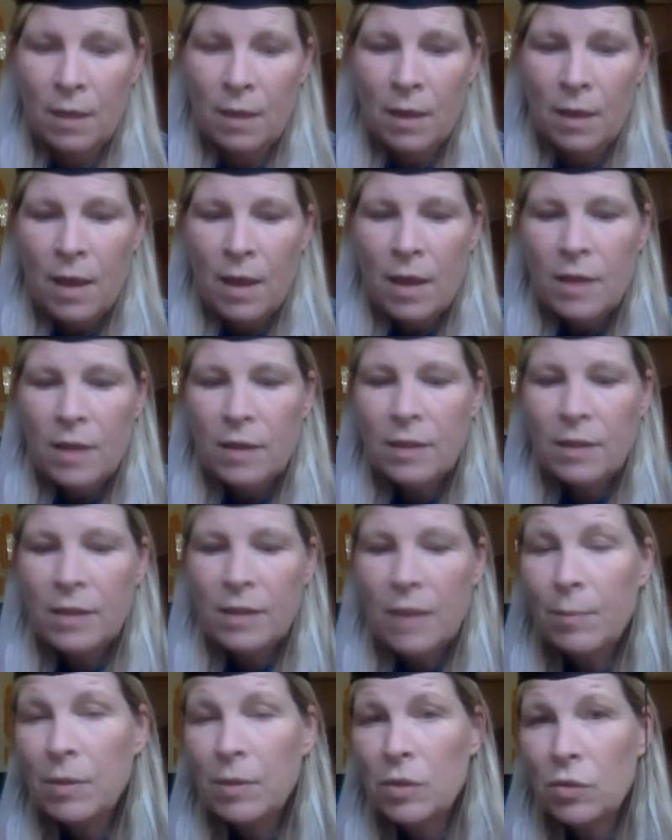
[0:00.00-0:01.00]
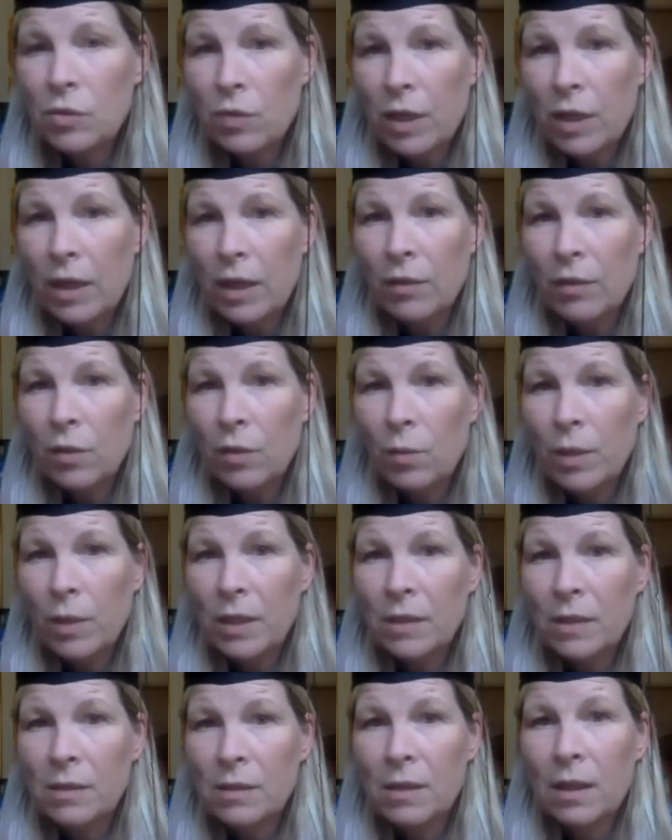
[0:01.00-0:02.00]
to demonstrate the
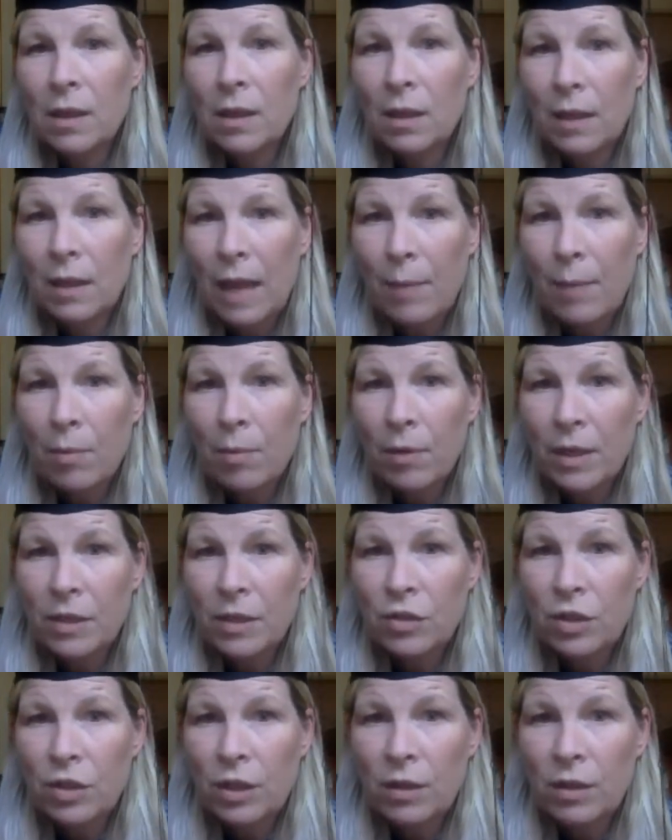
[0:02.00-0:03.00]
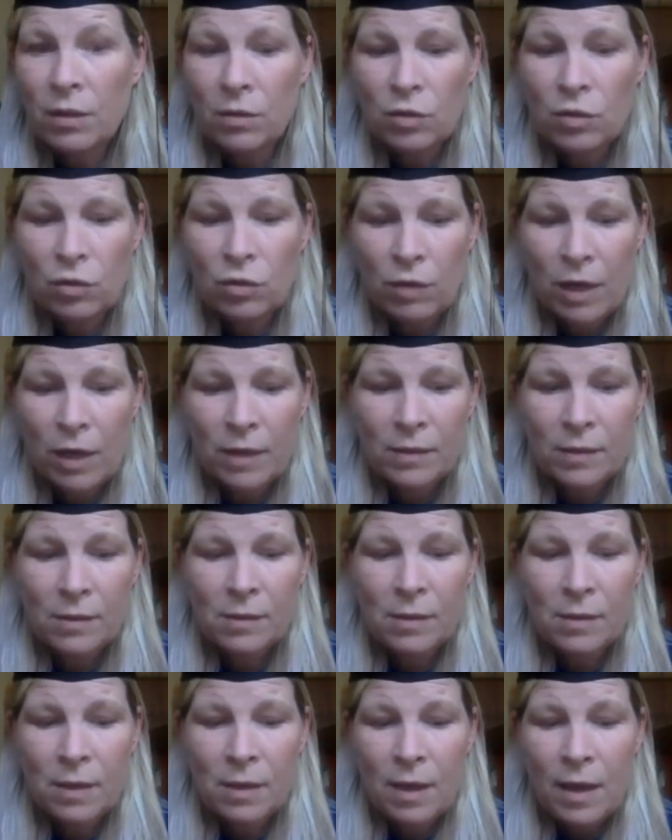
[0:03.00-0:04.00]
ways that collaboration,
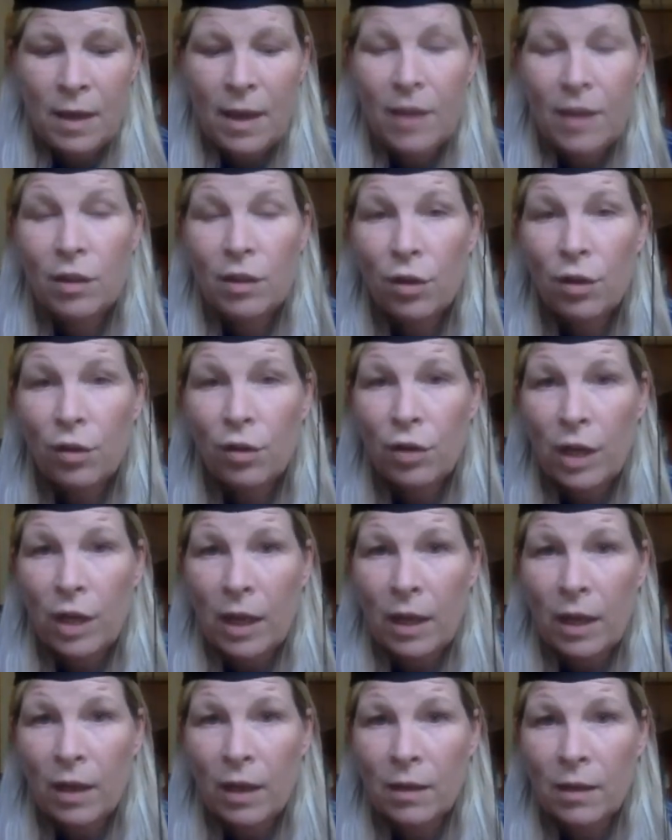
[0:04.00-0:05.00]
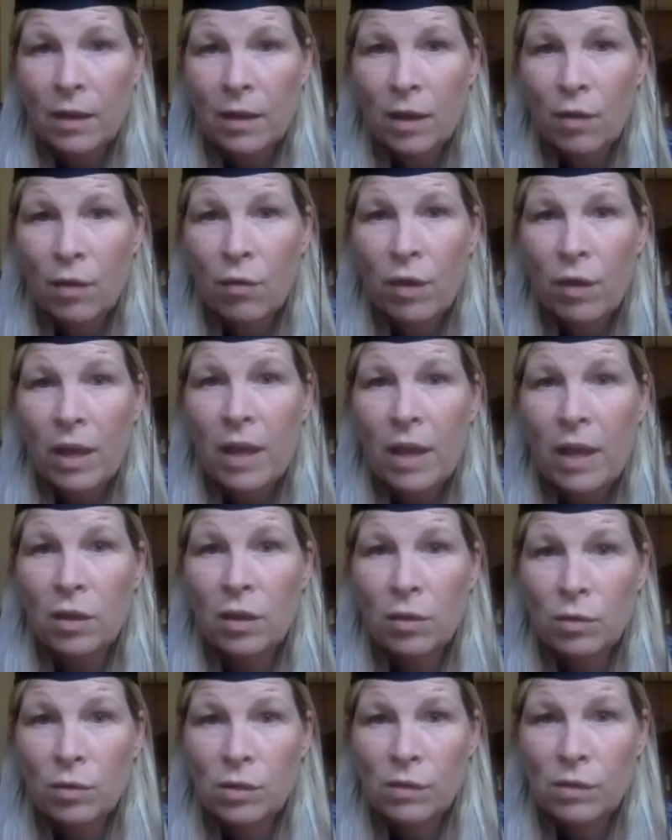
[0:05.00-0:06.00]
trust, and learning can create
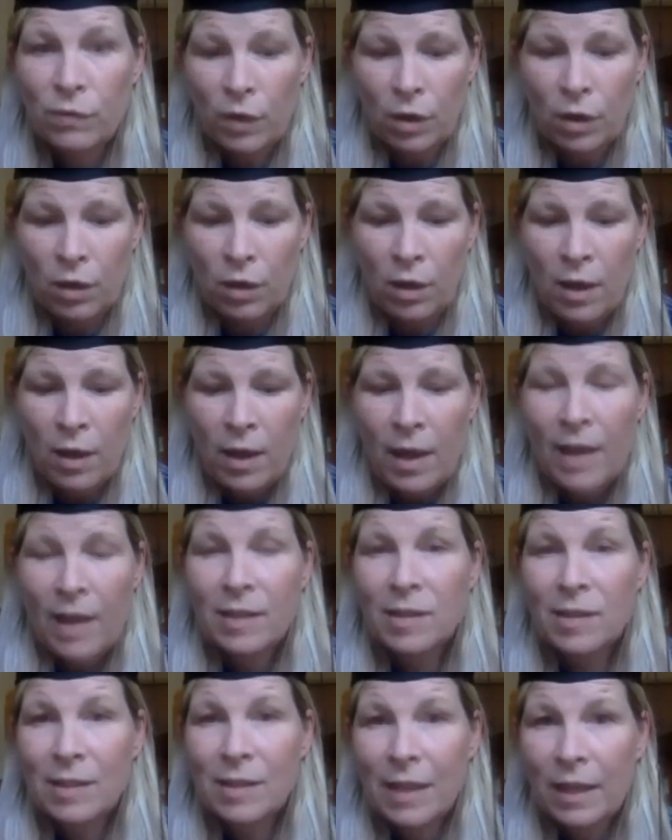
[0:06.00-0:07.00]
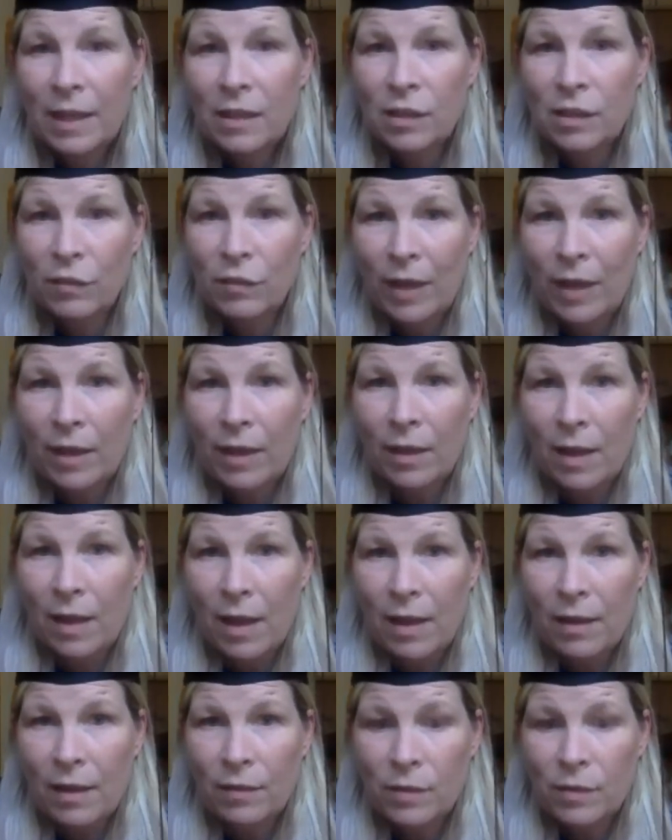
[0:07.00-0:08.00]
useful and satisfying
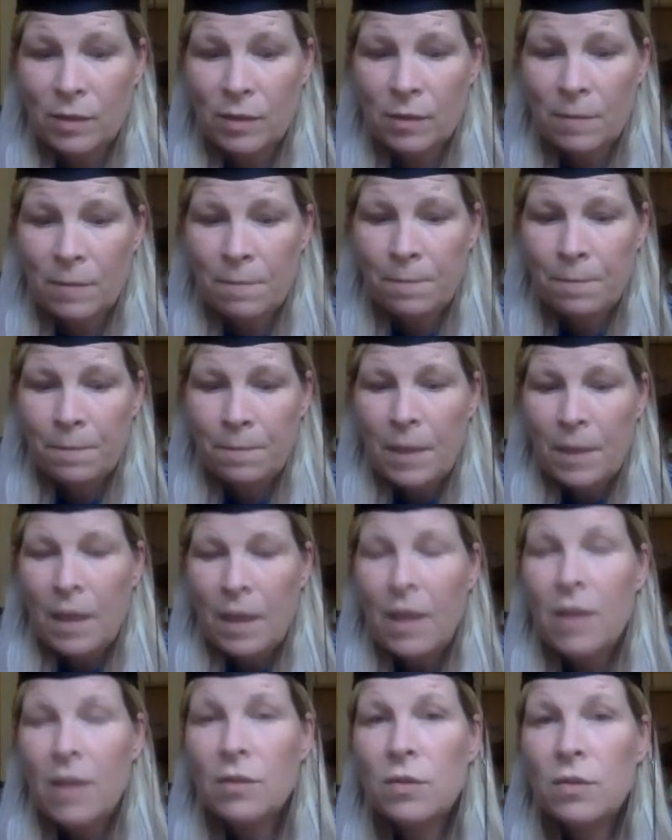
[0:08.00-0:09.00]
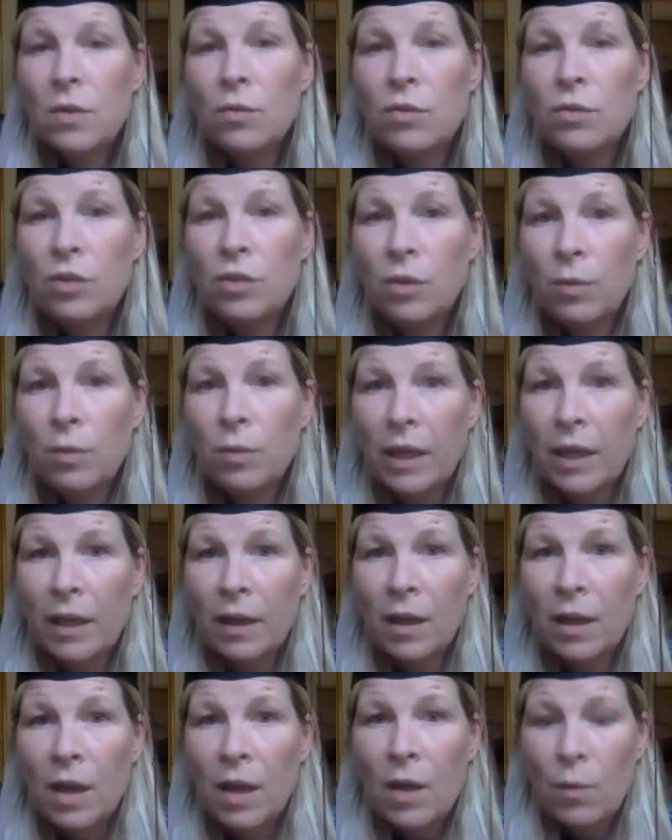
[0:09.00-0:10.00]
lives. In so doing,
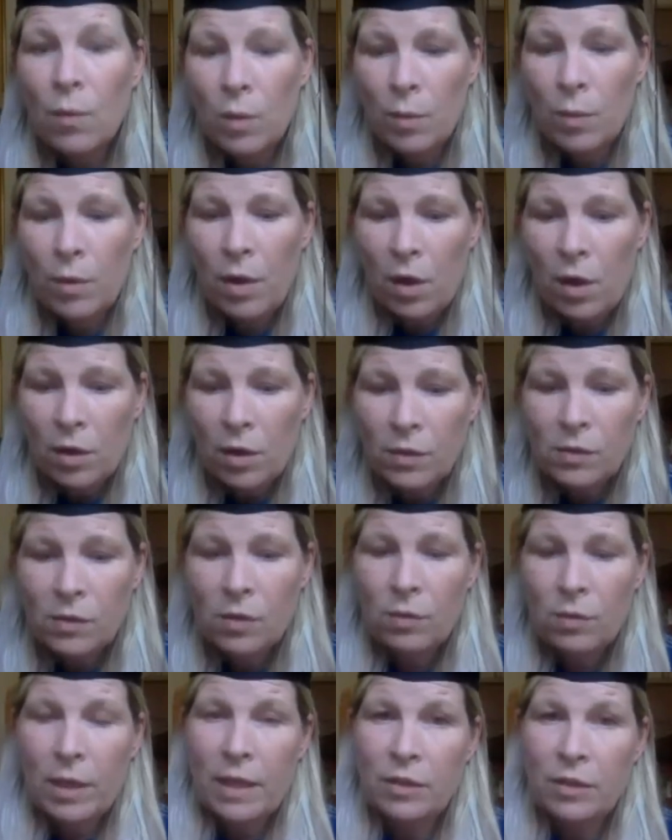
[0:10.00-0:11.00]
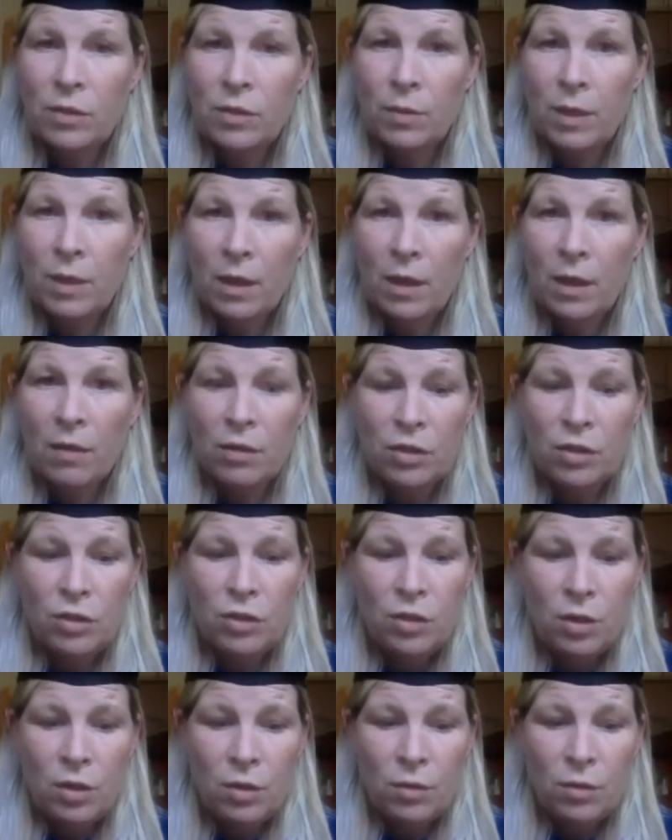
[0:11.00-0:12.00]
we would also like to encourage
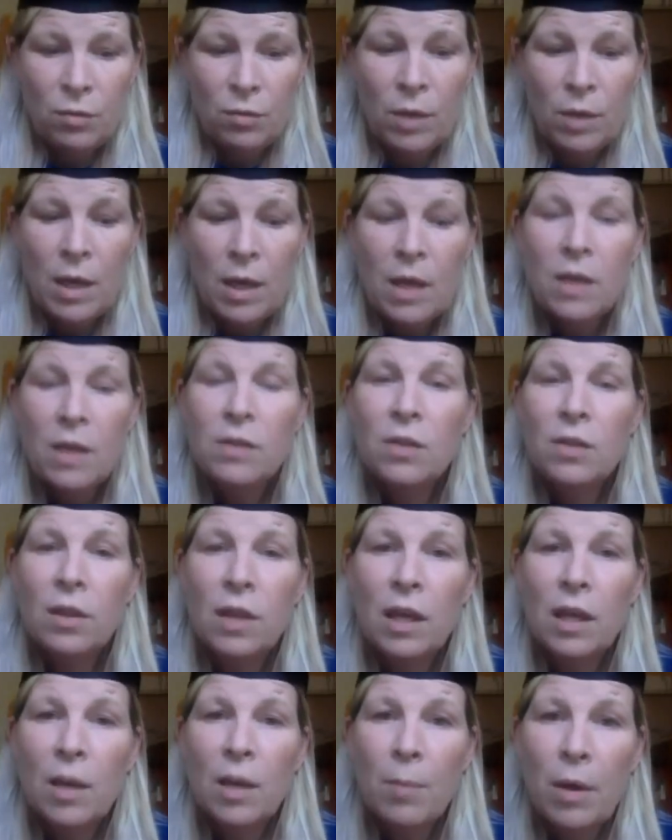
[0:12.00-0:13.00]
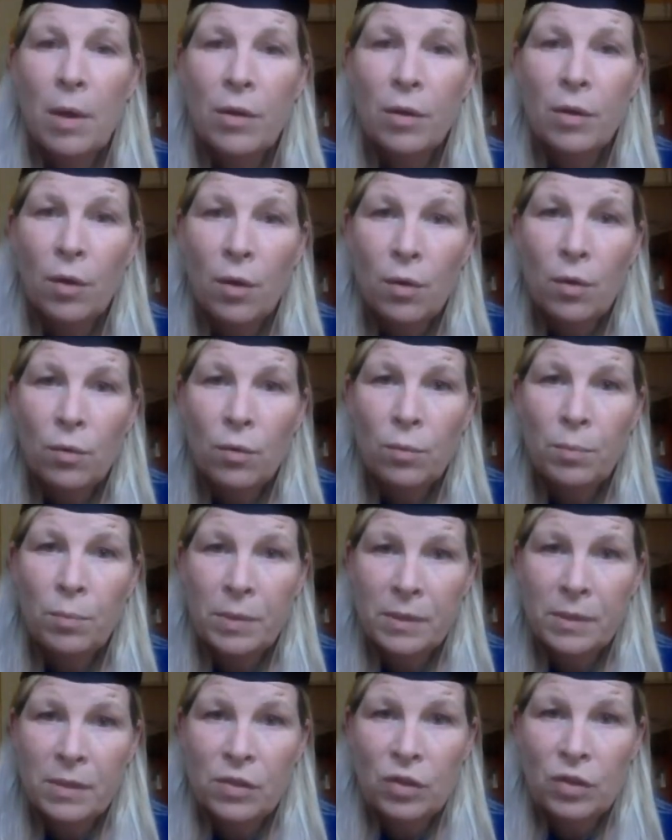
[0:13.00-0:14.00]
you to think about your own
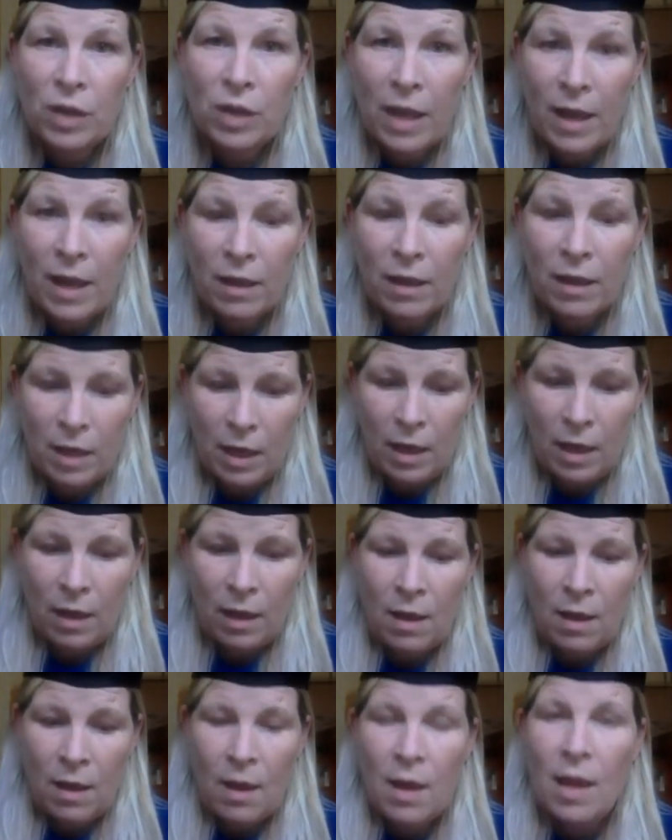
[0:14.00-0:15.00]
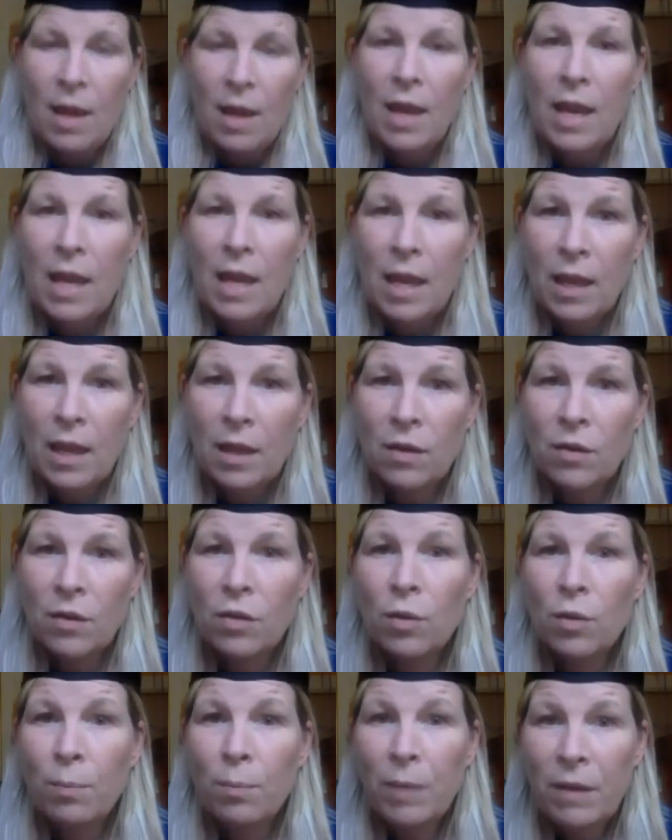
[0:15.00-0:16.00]
positionality and
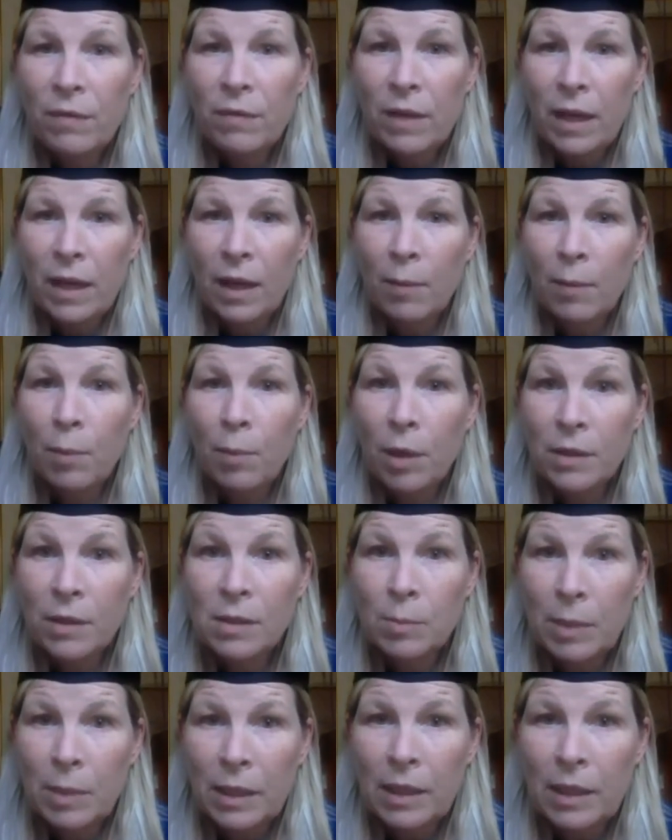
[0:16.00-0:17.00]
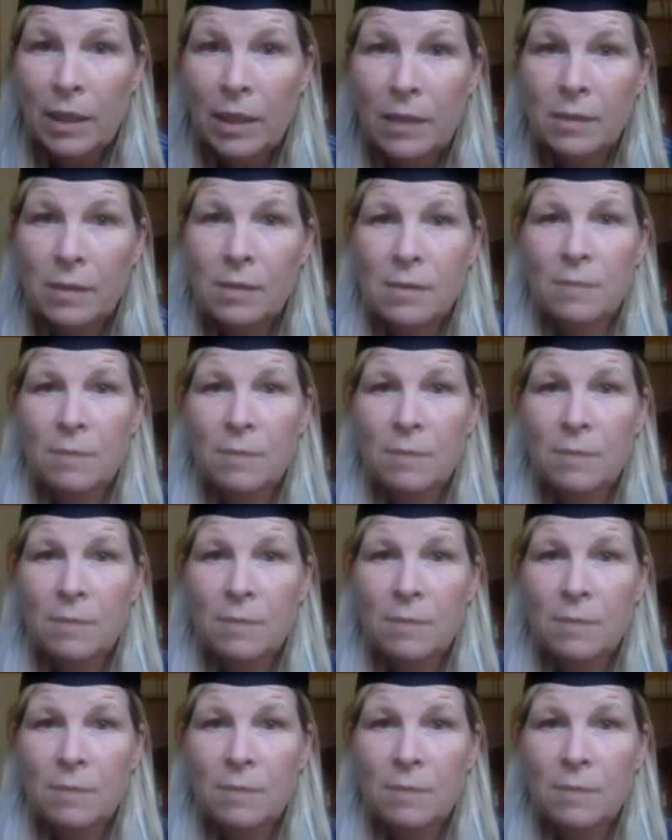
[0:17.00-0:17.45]
your pivoting possibilities.